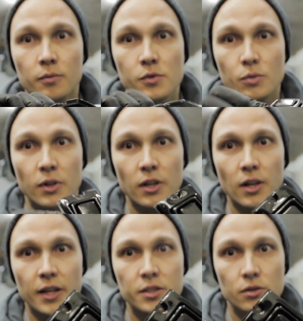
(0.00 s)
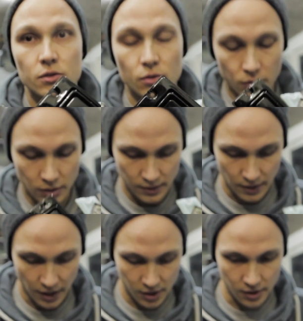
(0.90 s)
So what I like to do is
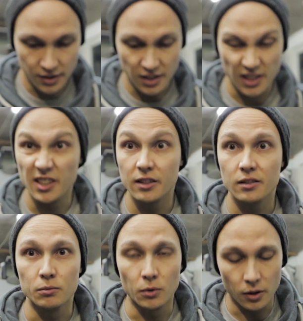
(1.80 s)
I actually clean it in